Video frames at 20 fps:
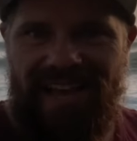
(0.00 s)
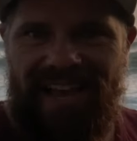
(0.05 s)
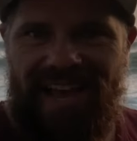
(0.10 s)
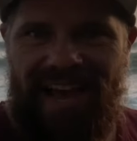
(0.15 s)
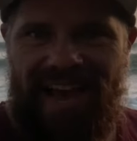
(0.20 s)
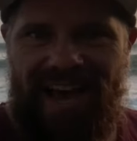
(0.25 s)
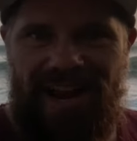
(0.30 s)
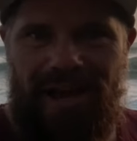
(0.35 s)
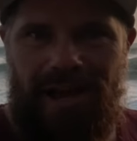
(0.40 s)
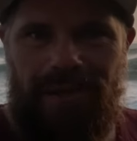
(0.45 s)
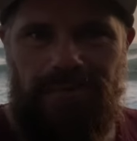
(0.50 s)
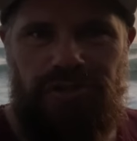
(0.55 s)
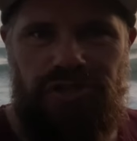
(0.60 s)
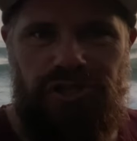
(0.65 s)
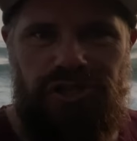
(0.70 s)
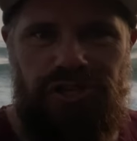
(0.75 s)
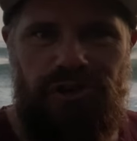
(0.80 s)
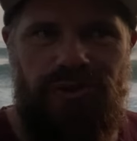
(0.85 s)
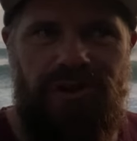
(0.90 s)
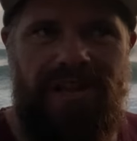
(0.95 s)
And I'm
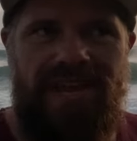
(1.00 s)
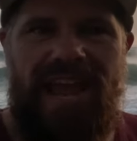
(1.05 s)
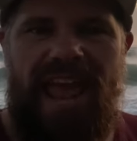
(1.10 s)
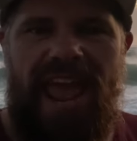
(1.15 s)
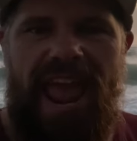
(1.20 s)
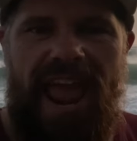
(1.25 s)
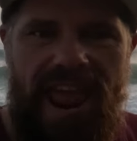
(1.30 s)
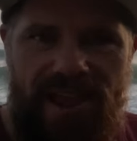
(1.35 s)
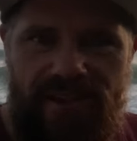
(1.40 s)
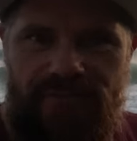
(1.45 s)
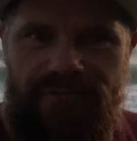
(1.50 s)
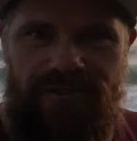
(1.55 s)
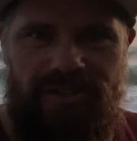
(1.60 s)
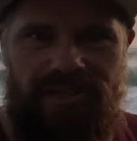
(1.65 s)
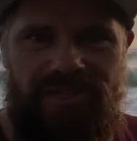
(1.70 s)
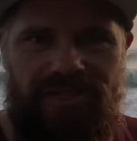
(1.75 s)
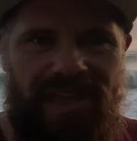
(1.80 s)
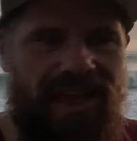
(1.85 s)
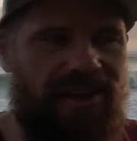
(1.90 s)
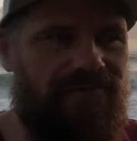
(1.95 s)
shooting
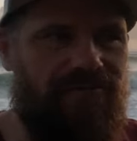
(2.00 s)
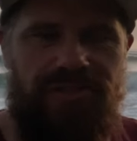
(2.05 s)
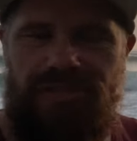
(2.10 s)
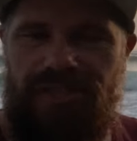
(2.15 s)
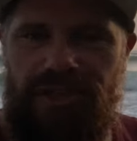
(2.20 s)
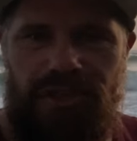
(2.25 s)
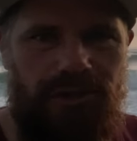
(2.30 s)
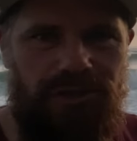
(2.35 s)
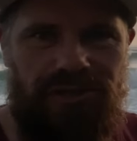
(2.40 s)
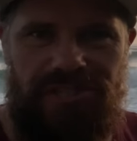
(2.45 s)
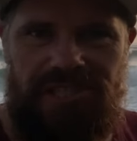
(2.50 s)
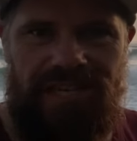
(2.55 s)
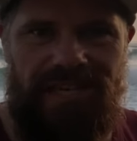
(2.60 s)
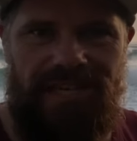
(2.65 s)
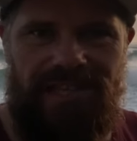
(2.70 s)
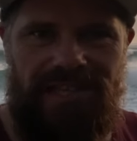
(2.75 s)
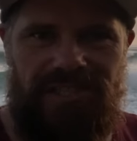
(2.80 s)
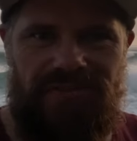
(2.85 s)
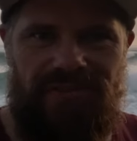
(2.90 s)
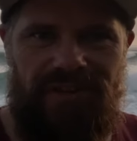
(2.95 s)
everything you see
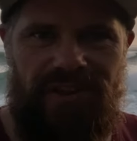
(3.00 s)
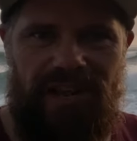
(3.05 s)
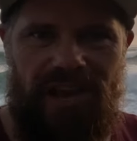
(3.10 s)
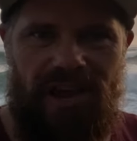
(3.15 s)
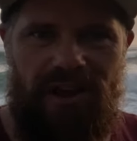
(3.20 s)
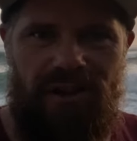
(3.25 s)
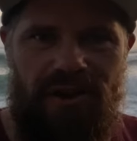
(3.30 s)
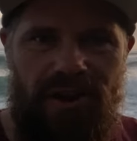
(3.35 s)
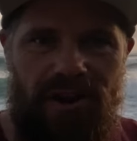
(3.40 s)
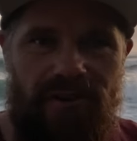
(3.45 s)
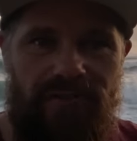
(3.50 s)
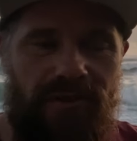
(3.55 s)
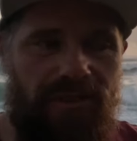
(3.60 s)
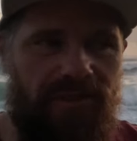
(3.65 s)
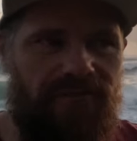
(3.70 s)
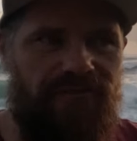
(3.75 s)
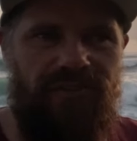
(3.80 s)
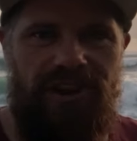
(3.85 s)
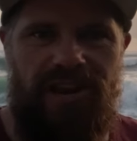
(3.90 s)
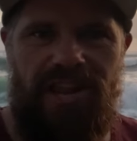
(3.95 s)
in this video, from
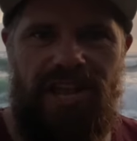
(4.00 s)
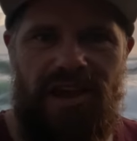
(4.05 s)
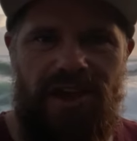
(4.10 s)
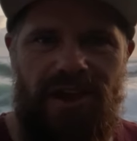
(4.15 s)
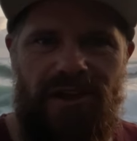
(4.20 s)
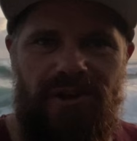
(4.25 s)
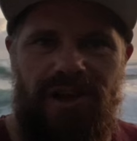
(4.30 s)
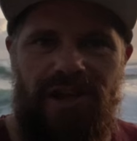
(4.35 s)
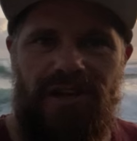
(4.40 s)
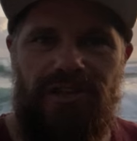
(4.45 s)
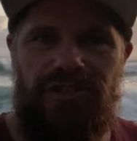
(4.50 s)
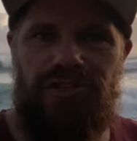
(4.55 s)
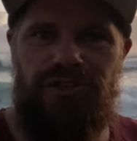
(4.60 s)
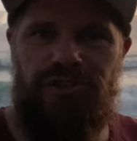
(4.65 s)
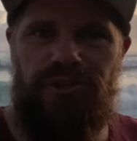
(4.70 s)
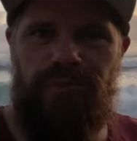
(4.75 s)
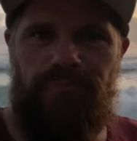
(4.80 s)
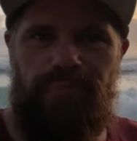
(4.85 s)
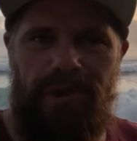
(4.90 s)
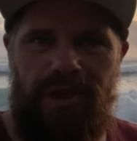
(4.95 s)
the video to
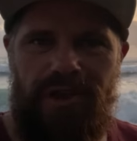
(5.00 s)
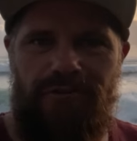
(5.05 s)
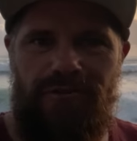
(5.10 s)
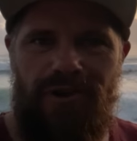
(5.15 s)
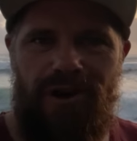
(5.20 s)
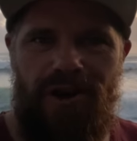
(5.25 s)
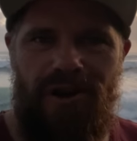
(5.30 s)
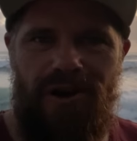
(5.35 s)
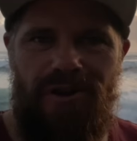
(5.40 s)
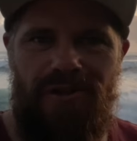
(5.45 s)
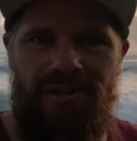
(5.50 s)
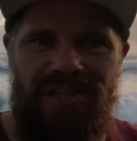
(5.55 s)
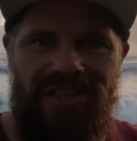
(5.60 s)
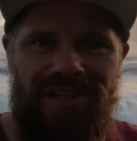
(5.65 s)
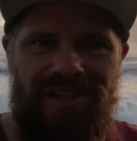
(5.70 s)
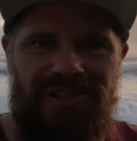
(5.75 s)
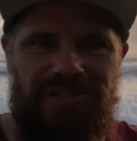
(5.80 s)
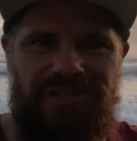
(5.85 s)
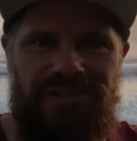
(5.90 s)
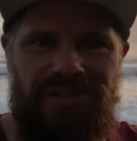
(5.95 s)
the B-roll
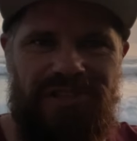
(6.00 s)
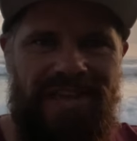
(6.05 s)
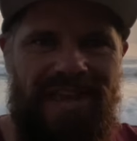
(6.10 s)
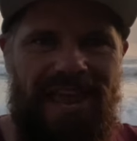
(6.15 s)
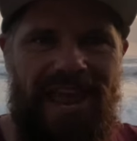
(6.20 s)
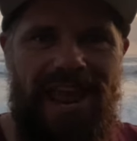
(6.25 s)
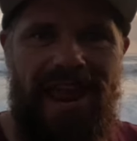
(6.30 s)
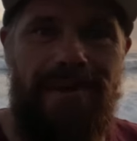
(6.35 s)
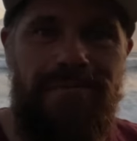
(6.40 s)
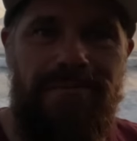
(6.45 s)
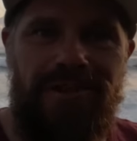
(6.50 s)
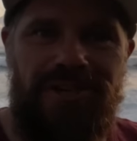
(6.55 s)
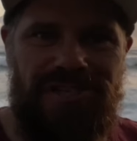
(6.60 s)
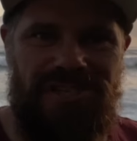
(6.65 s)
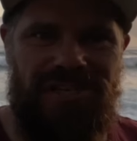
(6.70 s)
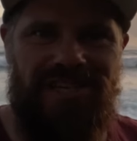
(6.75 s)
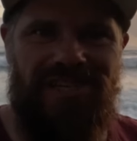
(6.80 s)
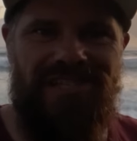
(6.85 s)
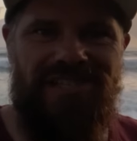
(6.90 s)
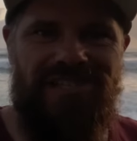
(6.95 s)
to the
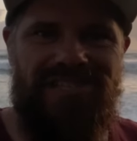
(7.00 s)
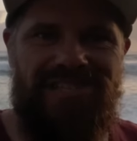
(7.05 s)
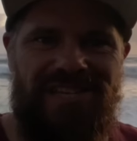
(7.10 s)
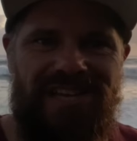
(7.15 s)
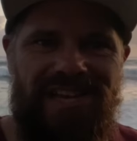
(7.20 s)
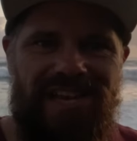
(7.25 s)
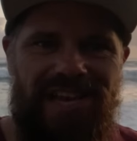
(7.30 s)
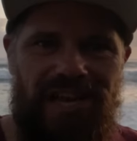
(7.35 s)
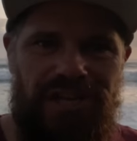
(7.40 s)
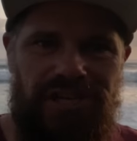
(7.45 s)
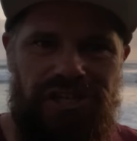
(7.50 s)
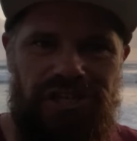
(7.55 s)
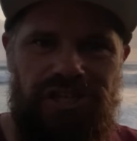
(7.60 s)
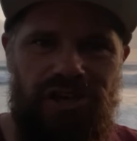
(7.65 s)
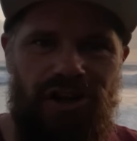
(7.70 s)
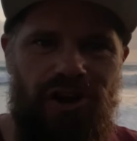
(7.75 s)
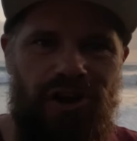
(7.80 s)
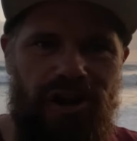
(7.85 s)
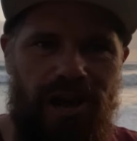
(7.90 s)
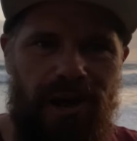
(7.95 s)
images, is
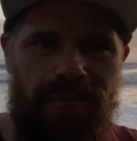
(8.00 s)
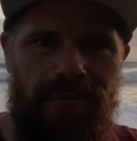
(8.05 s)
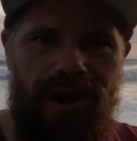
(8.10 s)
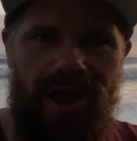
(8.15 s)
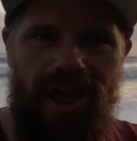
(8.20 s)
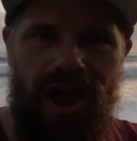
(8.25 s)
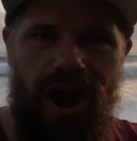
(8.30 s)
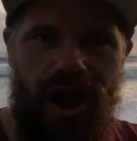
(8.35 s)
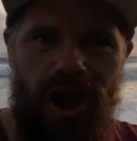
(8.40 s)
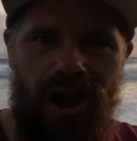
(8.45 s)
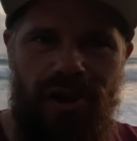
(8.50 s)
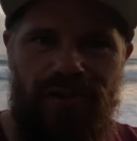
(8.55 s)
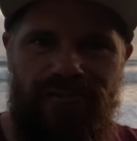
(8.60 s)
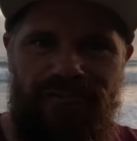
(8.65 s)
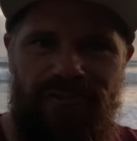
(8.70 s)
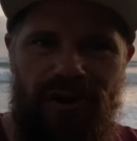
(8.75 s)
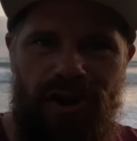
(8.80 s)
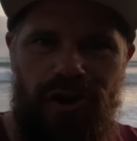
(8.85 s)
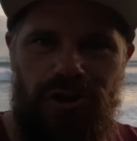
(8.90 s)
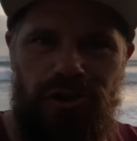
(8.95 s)
shot on my
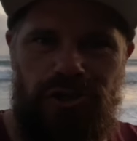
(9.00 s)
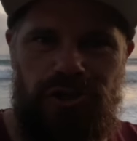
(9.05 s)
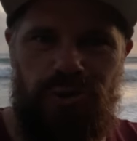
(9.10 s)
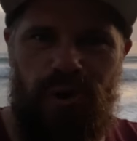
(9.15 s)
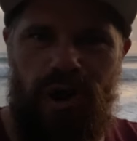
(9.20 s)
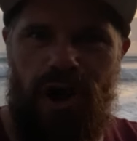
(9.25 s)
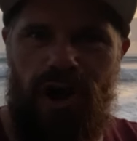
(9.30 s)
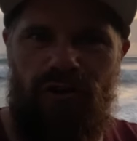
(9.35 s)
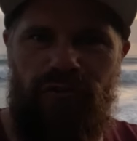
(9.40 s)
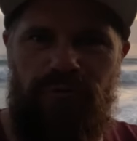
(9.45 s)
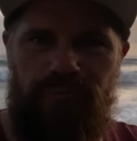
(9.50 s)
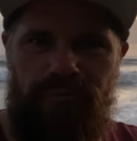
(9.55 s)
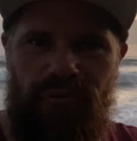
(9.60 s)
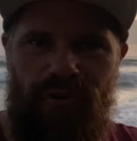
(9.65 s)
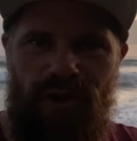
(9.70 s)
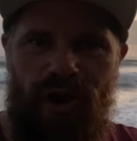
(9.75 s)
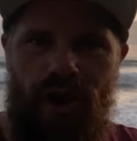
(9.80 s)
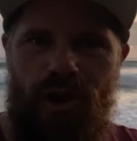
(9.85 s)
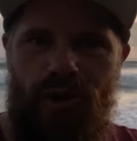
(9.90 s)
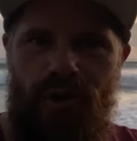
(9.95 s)
iPhone 12
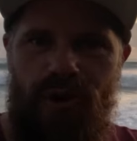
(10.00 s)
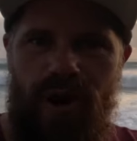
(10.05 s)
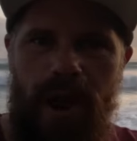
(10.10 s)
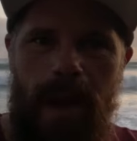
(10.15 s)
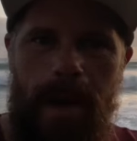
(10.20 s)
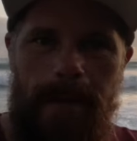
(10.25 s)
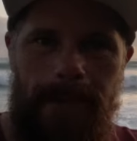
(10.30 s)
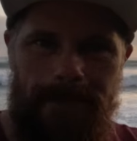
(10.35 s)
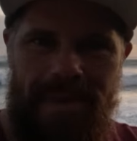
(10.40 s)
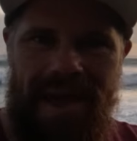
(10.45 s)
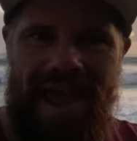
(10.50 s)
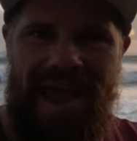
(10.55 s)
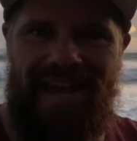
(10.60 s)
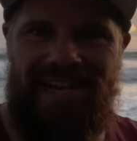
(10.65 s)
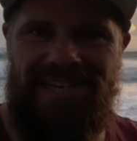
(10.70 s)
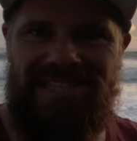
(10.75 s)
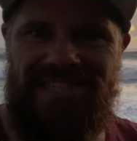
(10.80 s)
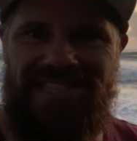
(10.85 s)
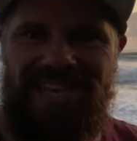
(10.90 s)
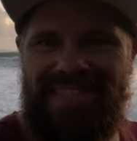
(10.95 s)
Pro
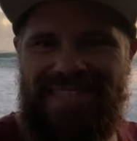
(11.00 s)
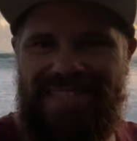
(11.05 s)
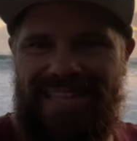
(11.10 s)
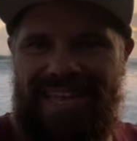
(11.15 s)
Max.